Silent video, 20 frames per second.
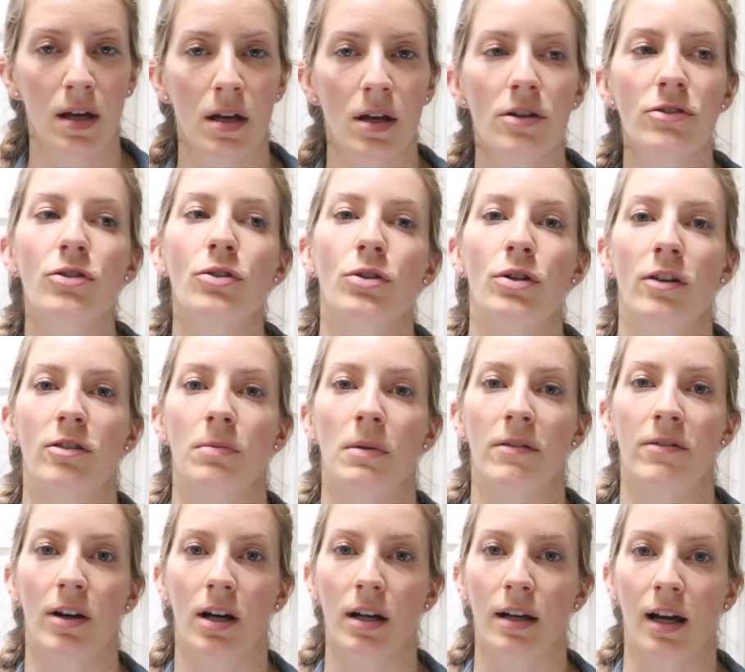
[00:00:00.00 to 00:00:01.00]
So you have to be
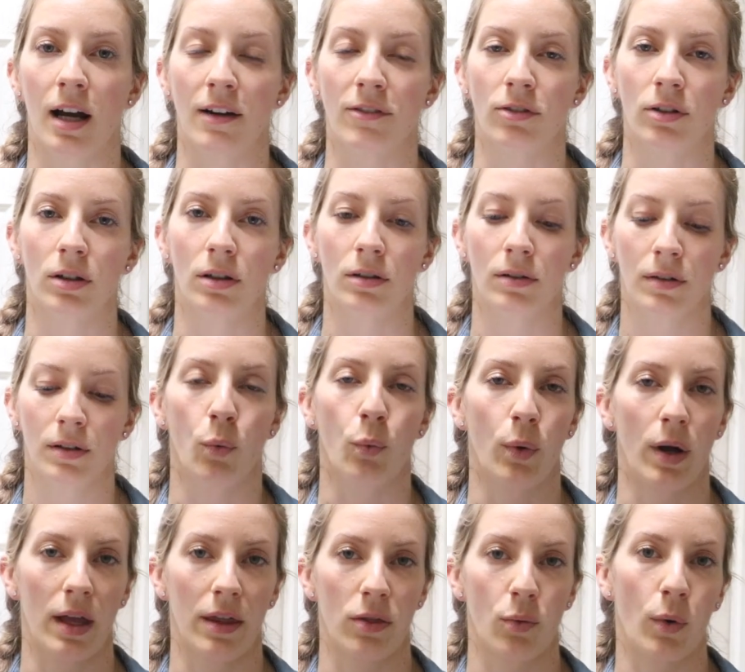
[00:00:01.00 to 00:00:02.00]
very careful
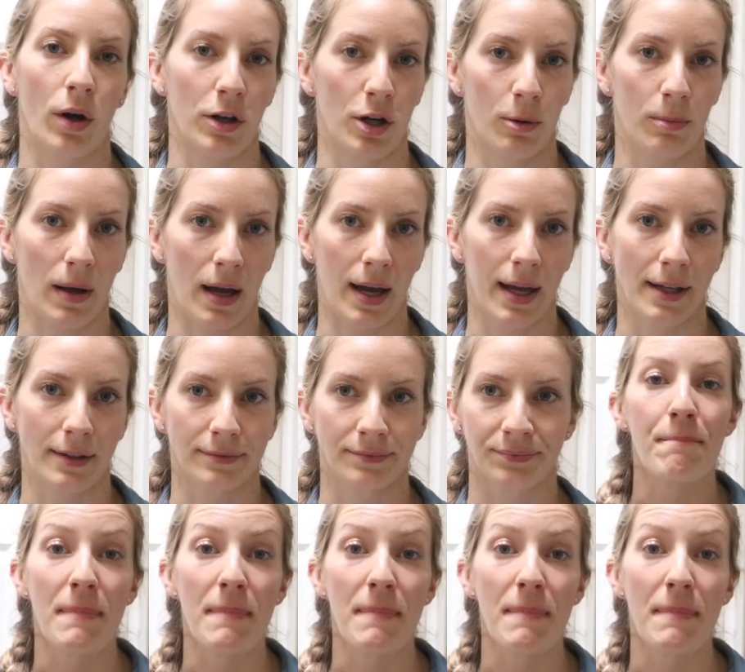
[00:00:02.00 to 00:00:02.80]
with what you're buying.